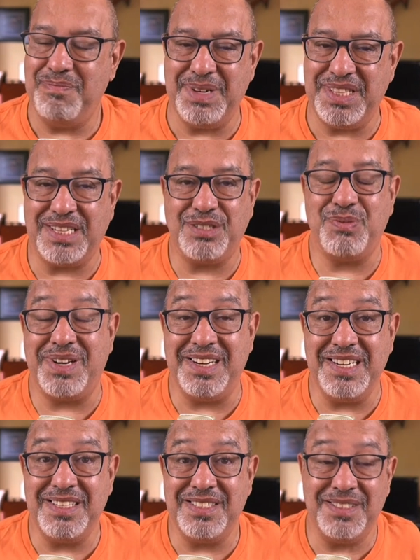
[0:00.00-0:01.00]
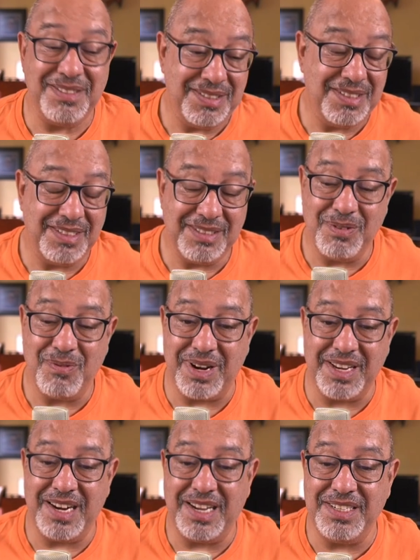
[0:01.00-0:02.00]
But that's what it is.
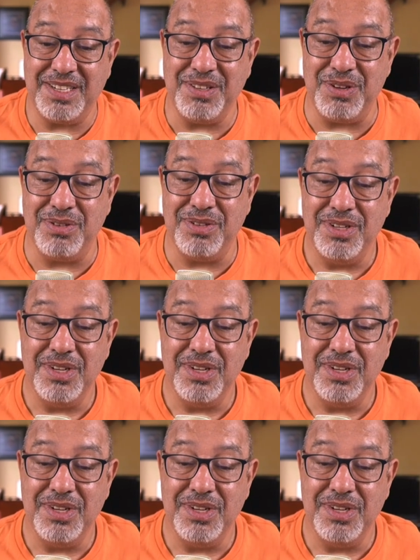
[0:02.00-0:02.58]
What can I tell you?